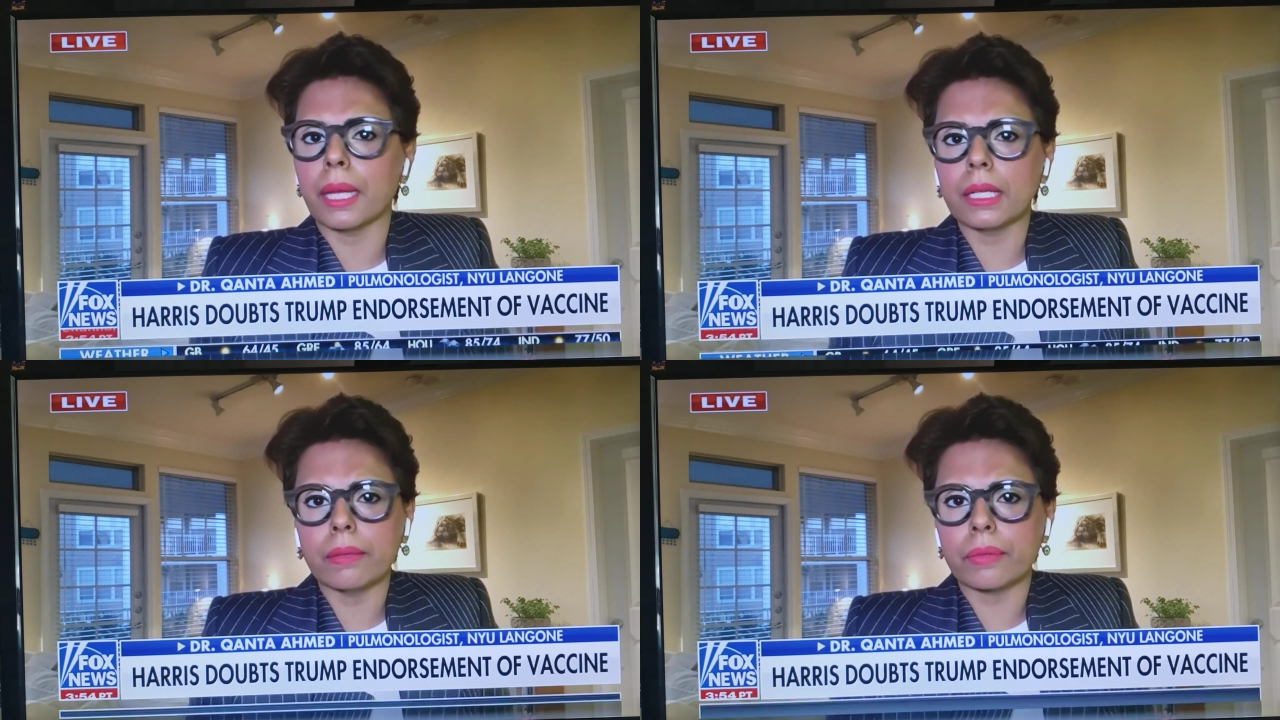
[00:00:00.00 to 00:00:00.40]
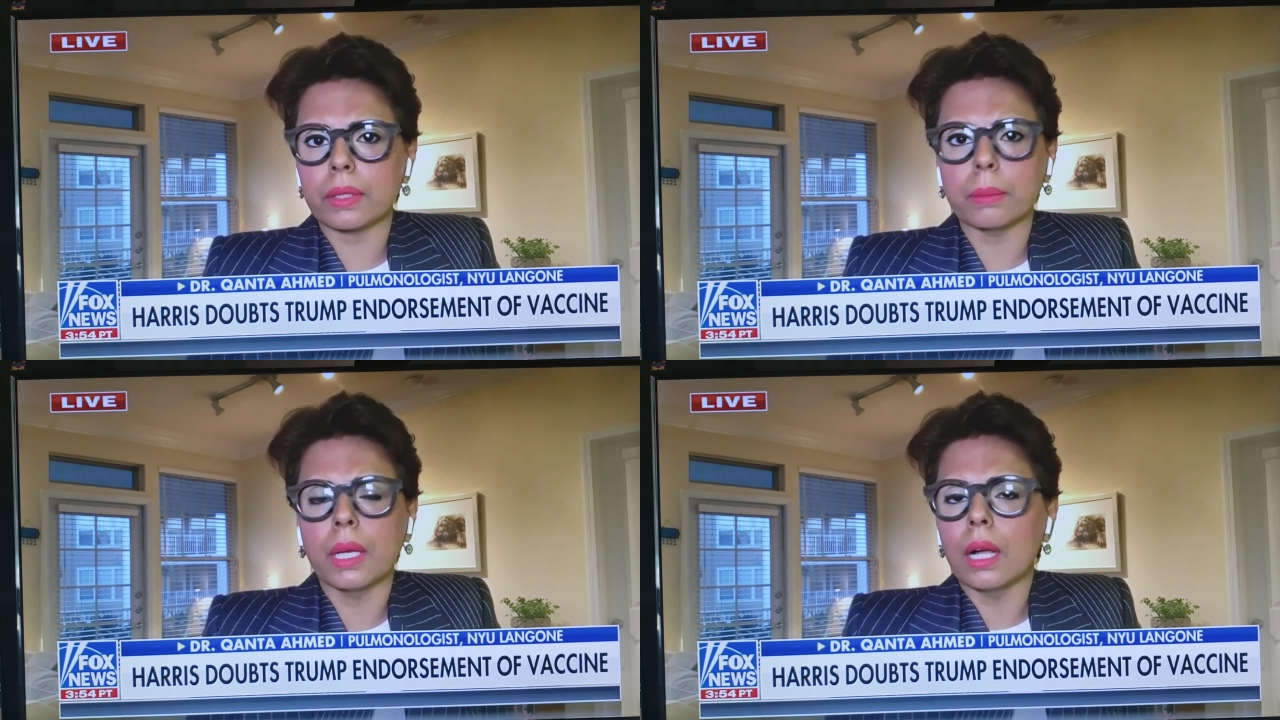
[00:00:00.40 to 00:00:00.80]
Many of
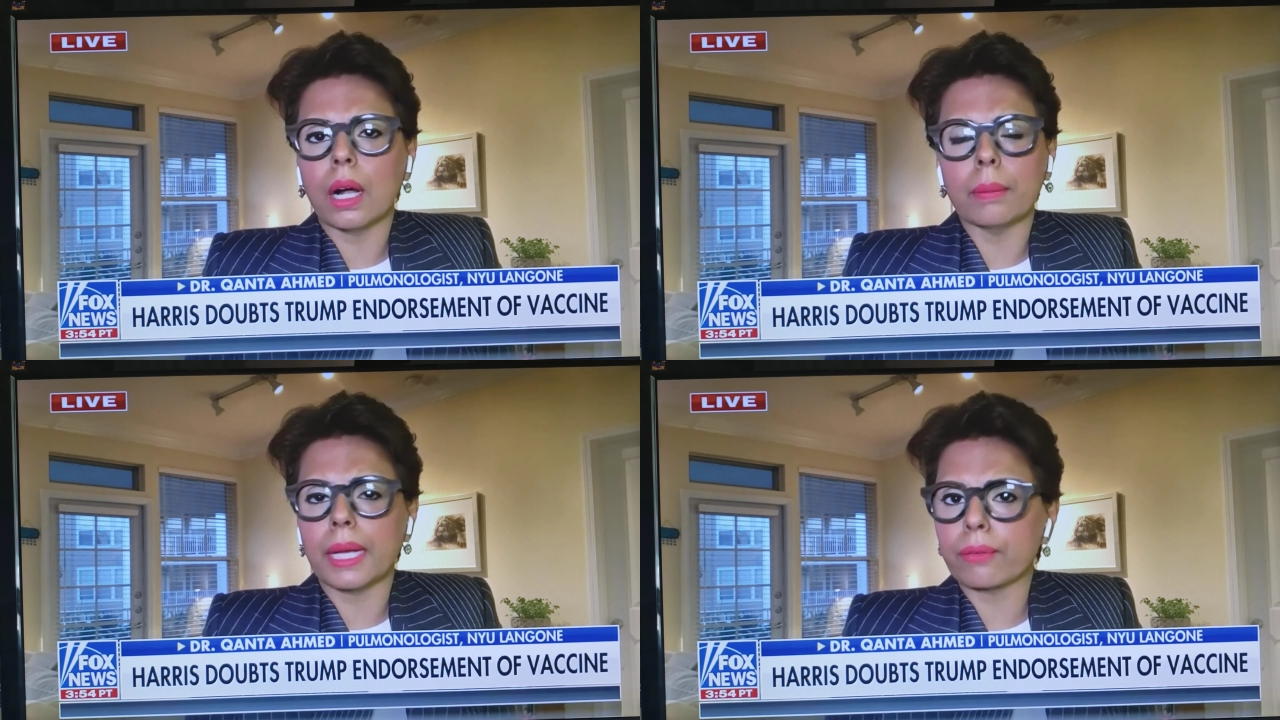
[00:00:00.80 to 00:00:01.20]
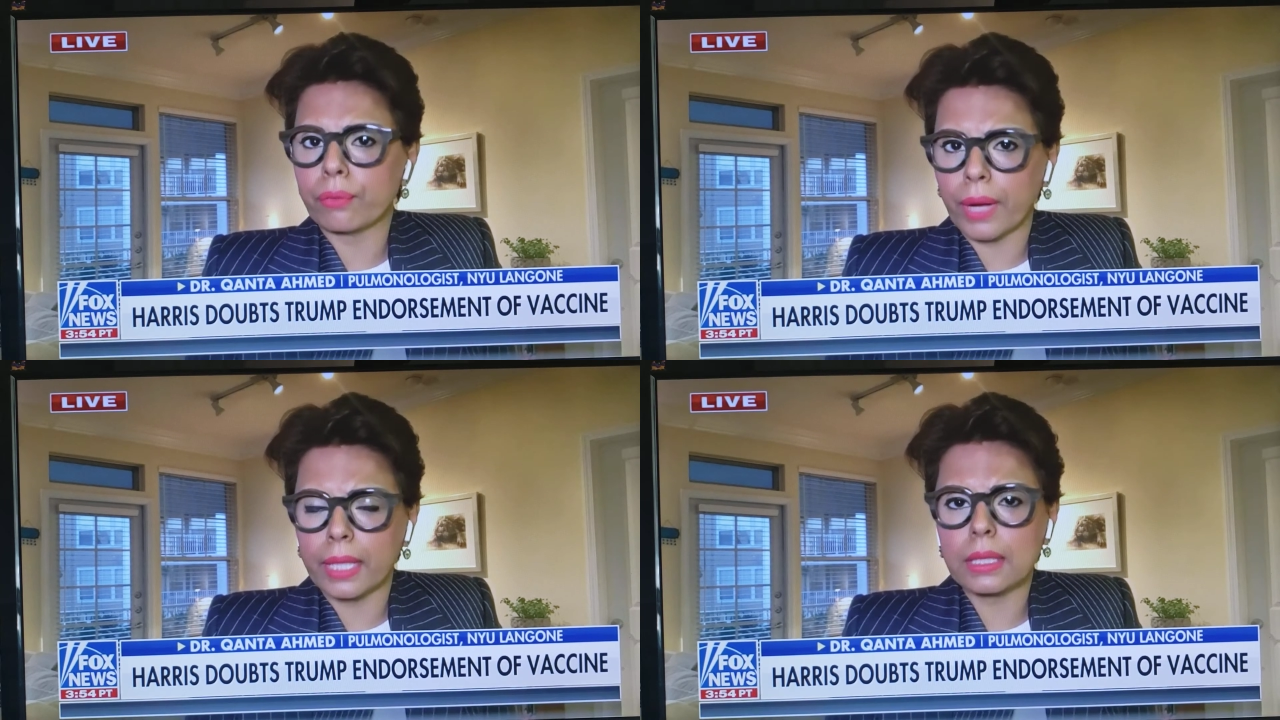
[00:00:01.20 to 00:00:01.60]
them are my
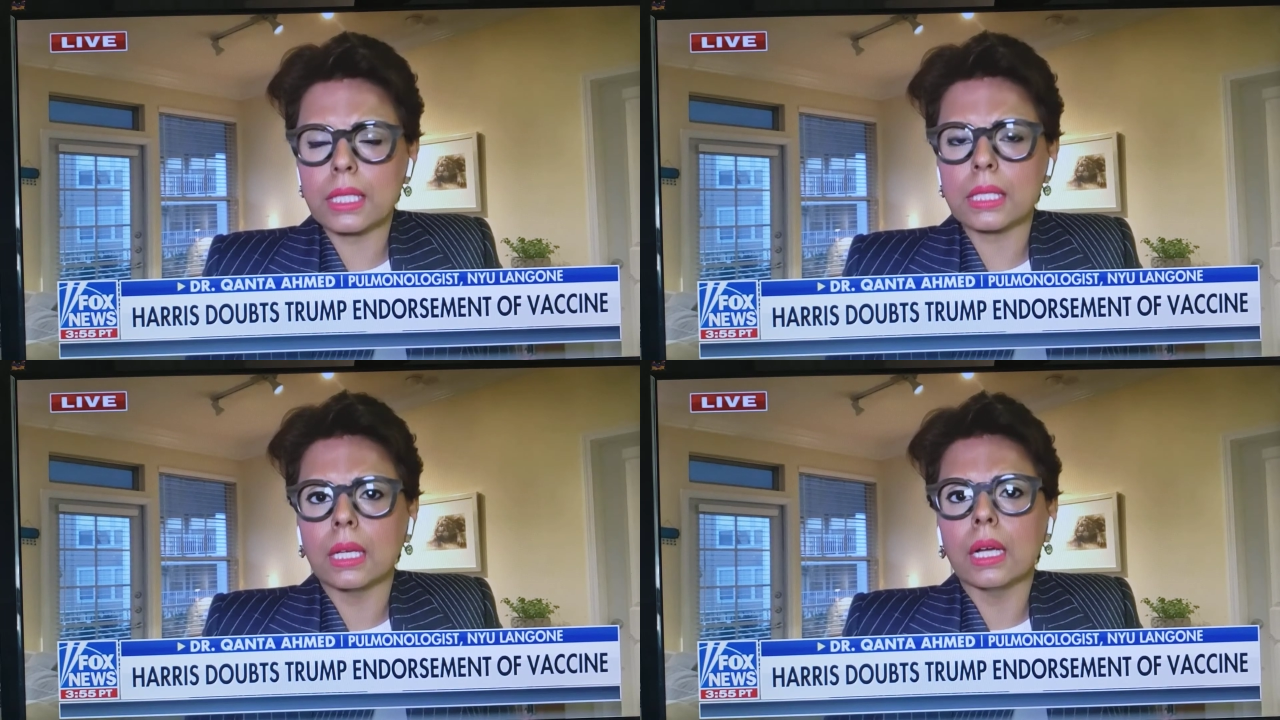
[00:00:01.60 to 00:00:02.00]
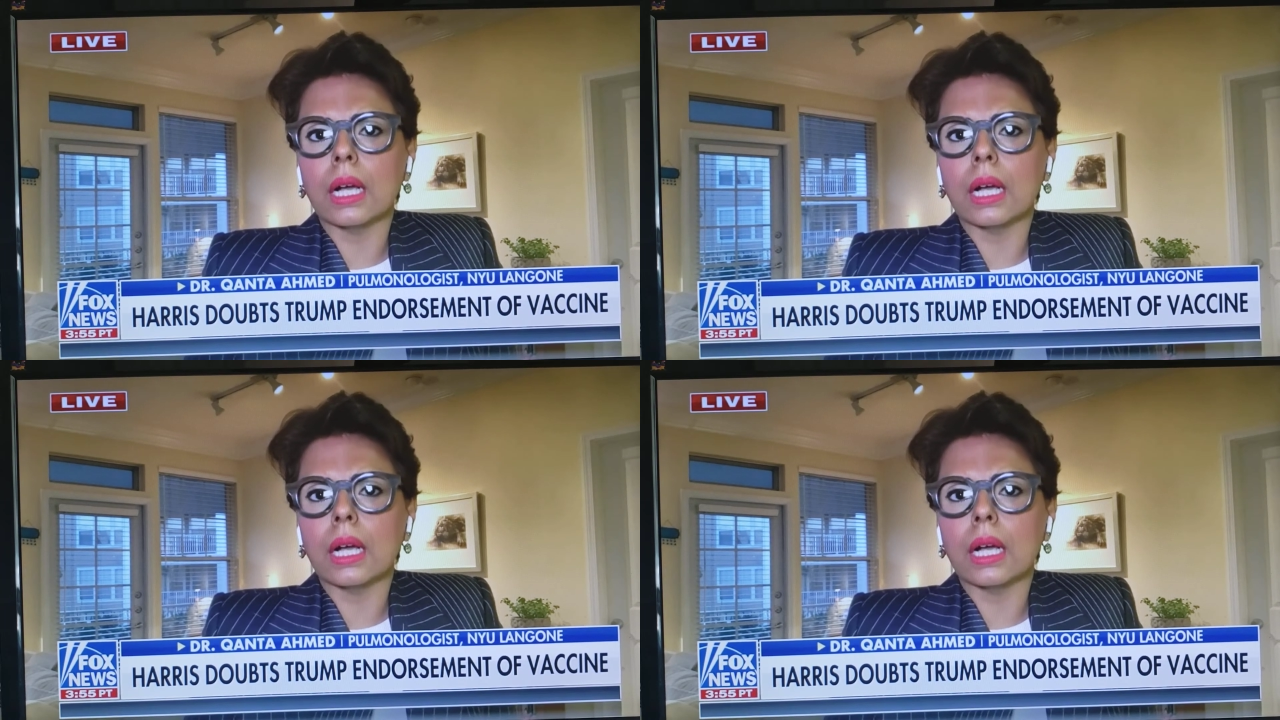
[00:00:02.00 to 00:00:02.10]
friends.